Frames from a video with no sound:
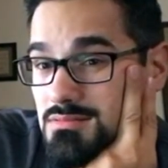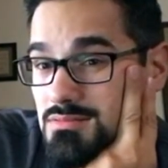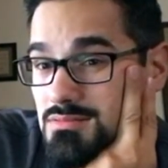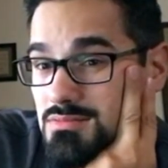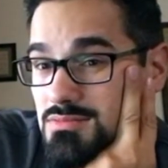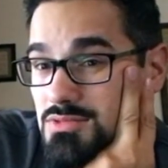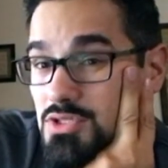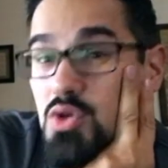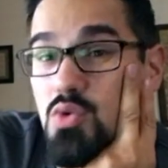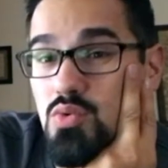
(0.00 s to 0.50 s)

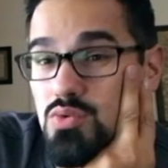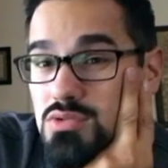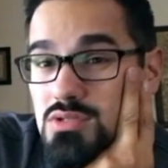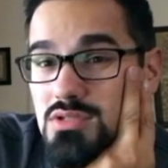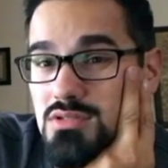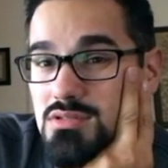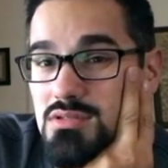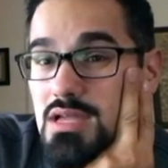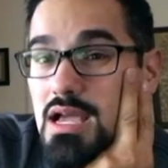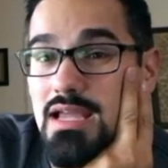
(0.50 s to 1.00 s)

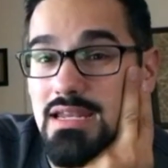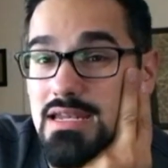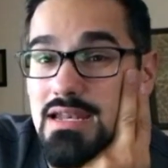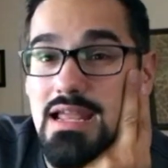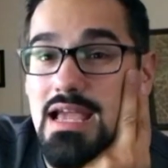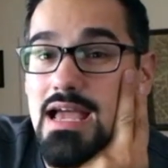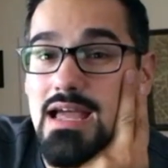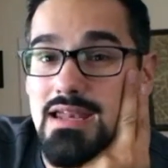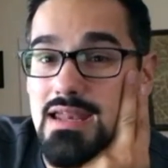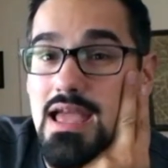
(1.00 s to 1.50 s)
didn't
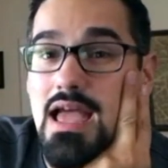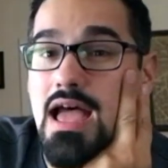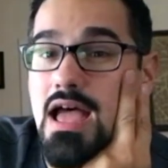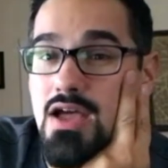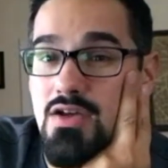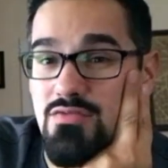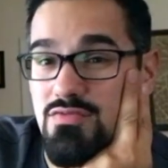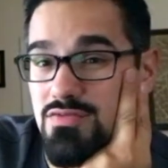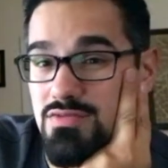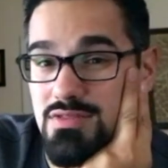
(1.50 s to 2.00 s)

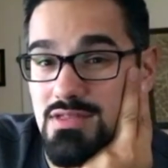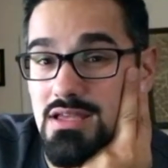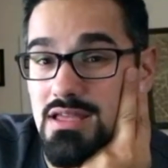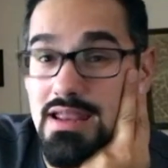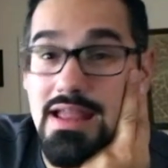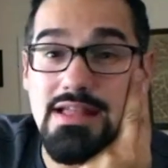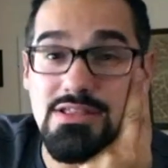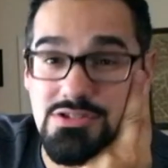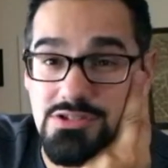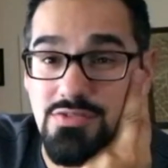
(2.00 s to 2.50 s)
have an
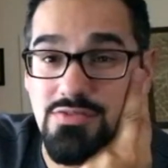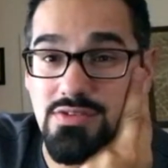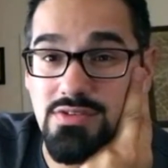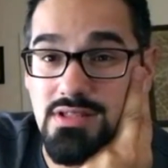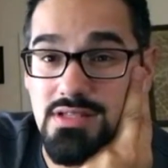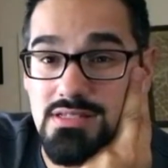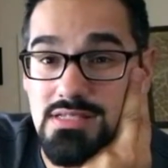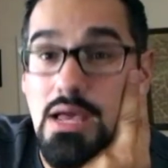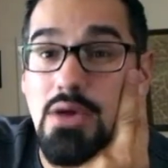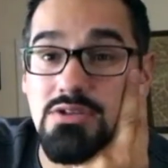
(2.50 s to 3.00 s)
answer for
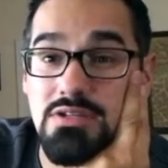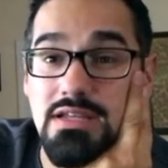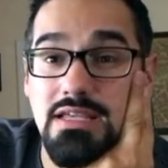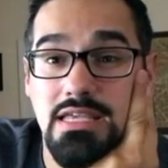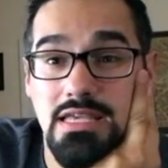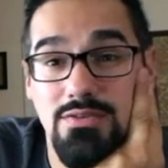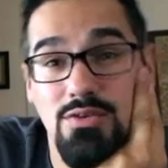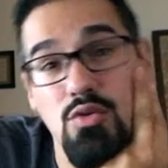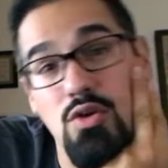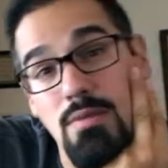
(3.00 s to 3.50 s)
this. I was gonna
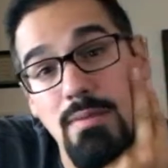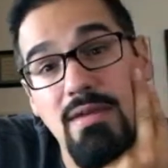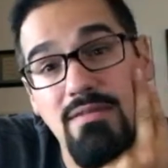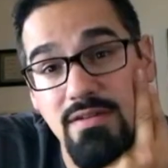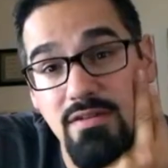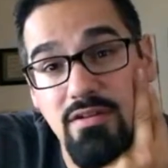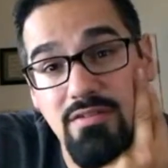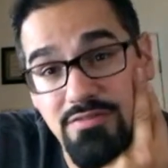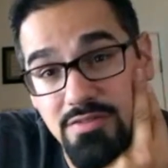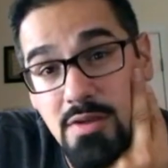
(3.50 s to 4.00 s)
give you one of my
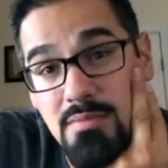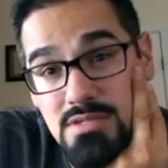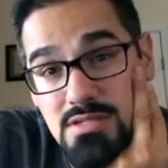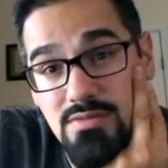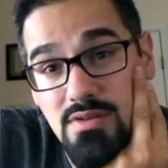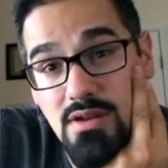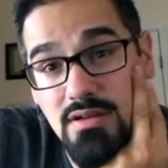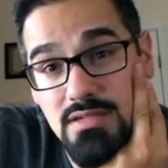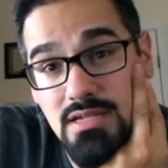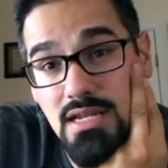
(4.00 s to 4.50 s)
favorite films of
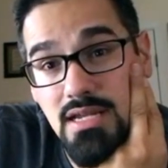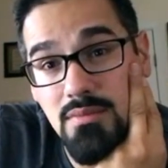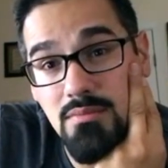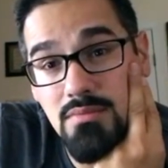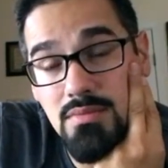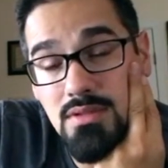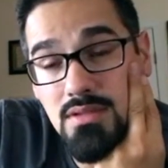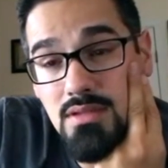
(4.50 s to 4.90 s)
all time.